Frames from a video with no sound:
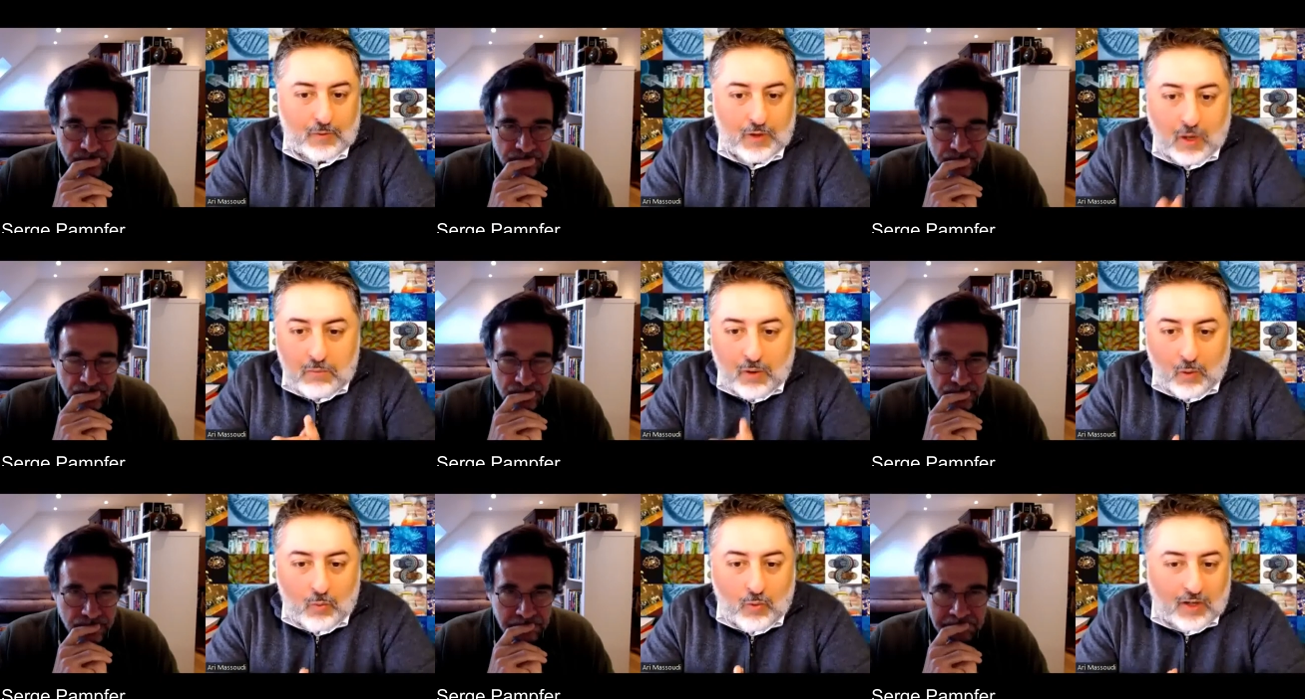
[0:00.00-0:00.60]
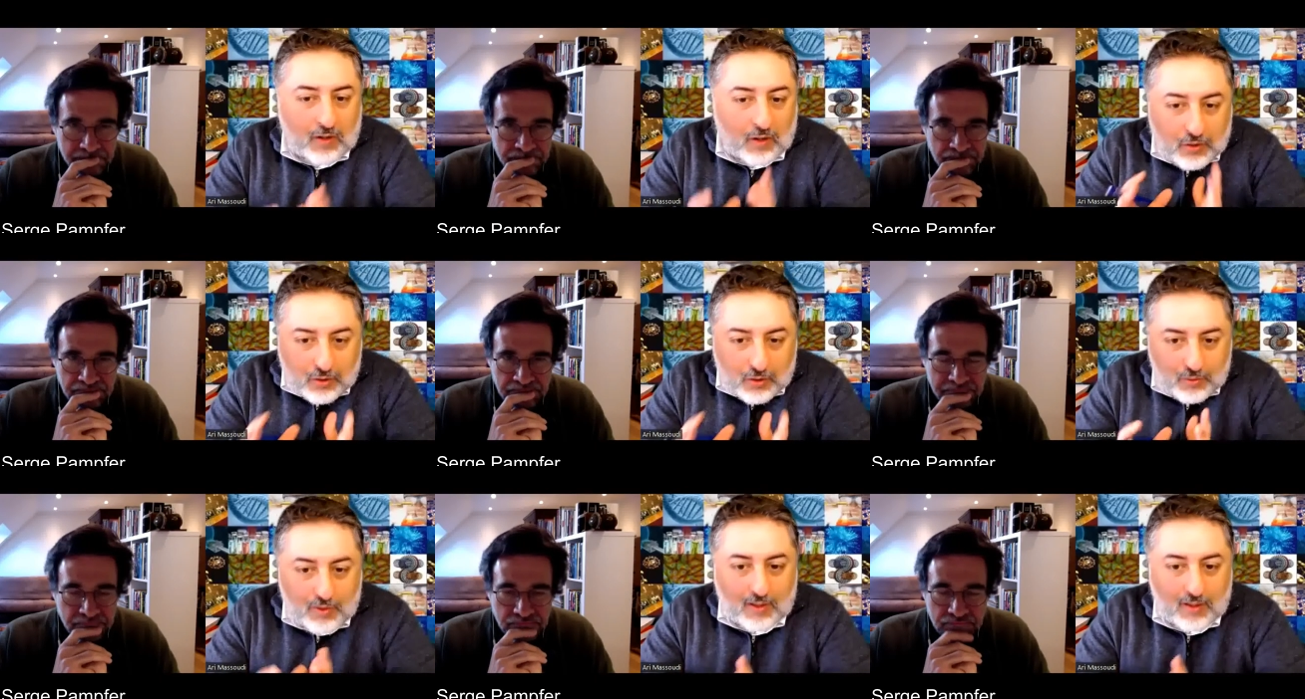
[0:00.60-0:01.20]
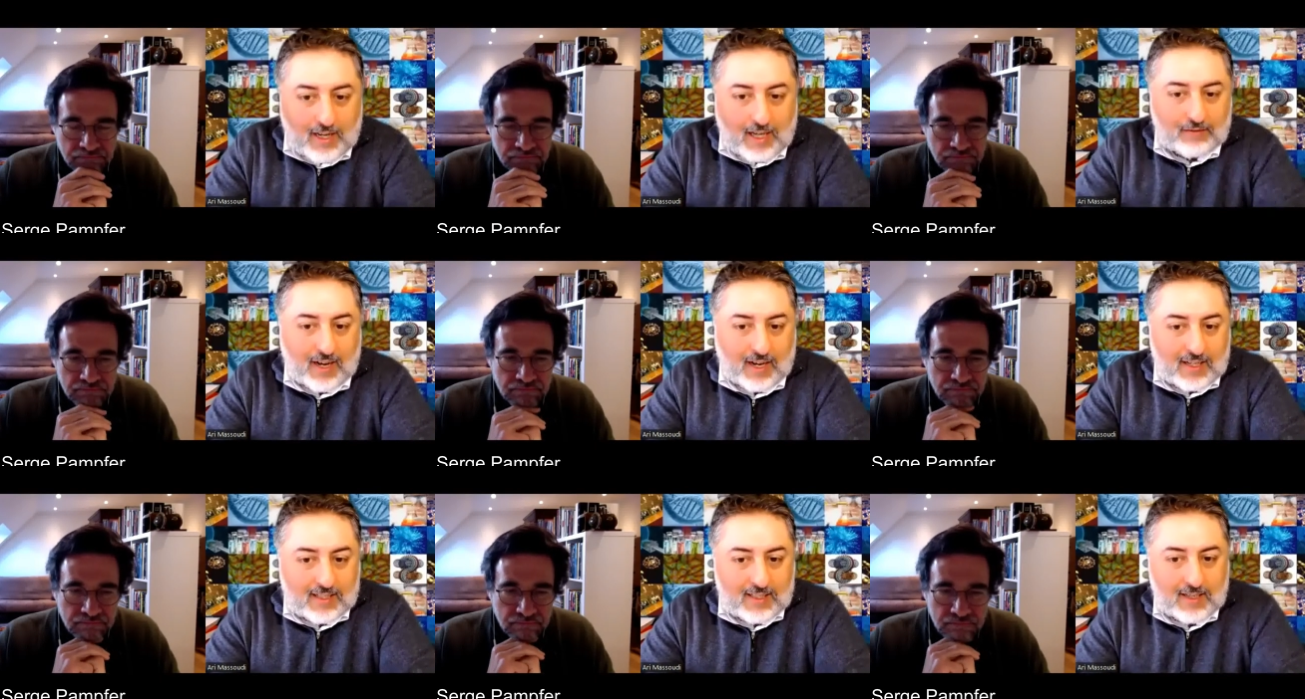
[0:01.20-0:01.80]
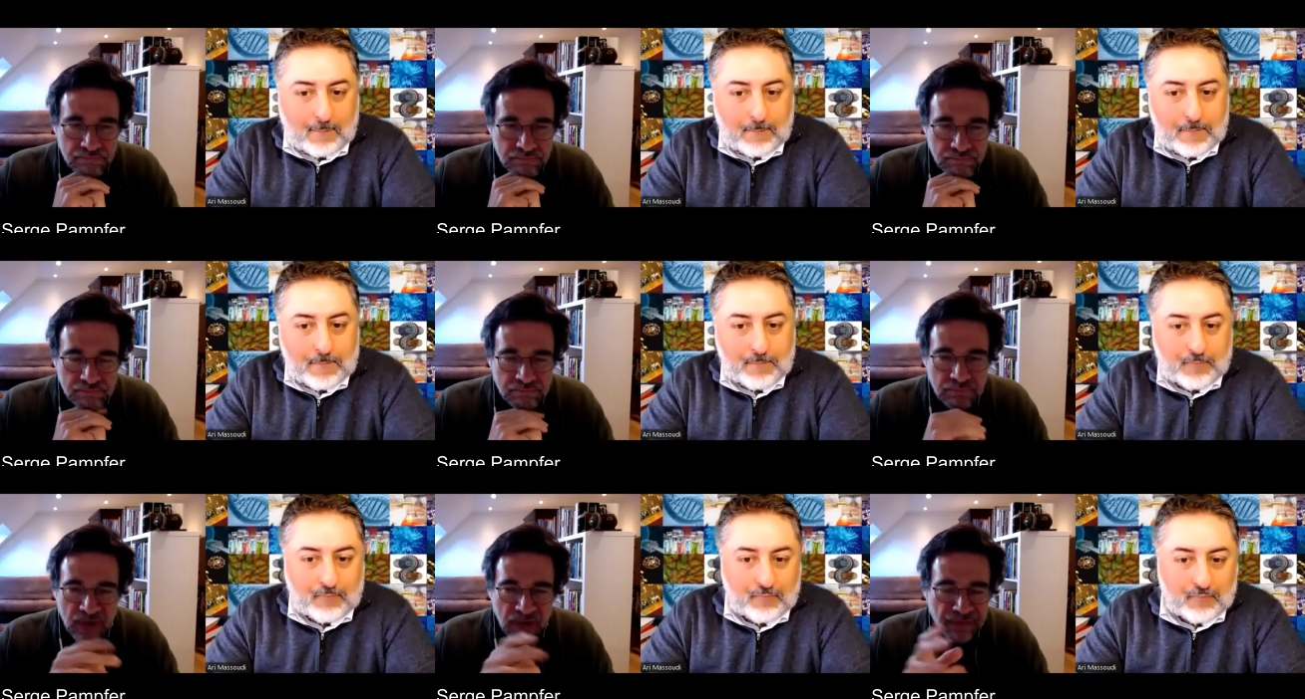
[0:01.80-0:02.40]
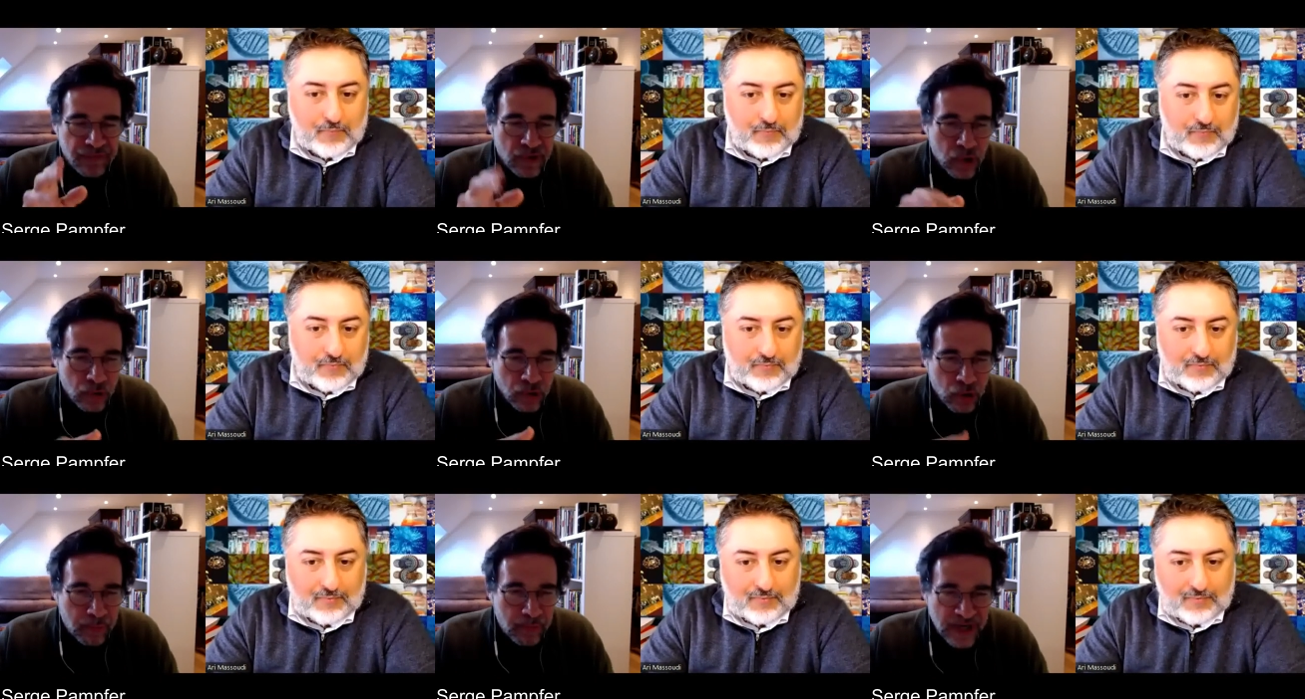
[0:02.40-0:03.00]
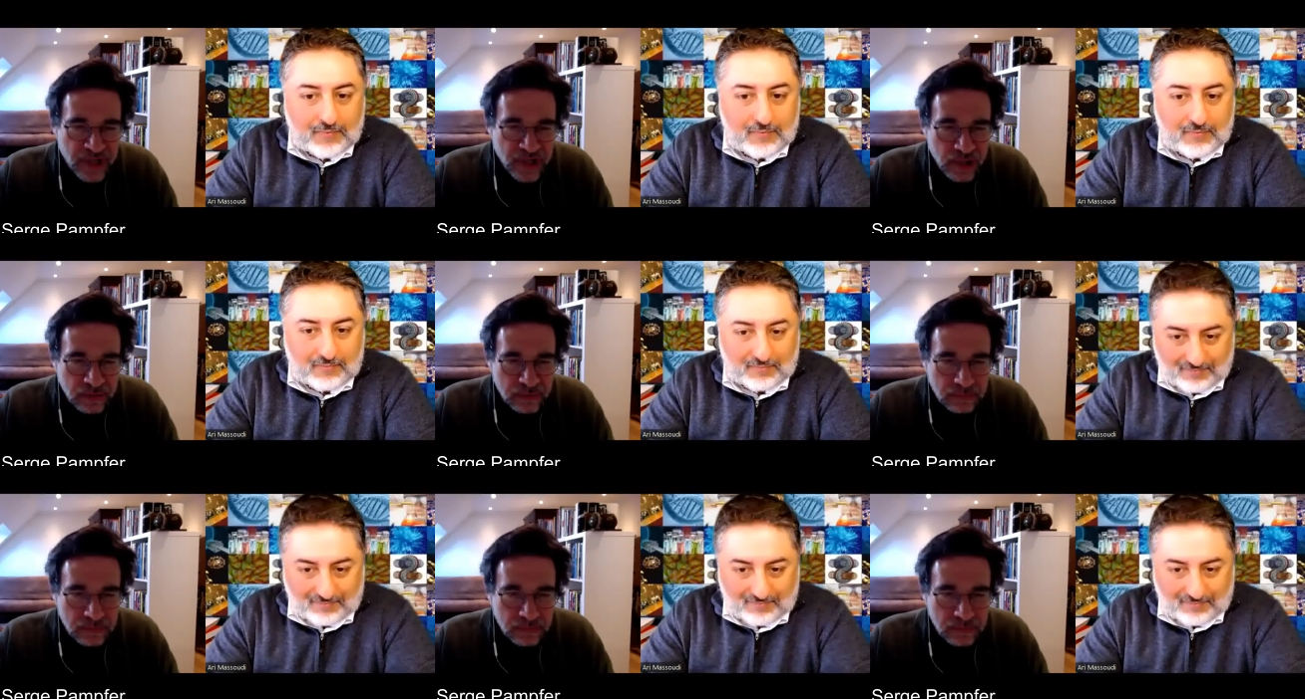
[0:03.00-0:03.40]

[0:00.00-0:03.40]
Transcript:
Speaker 1: number one or two advice?
Speaker 2: Follow your passion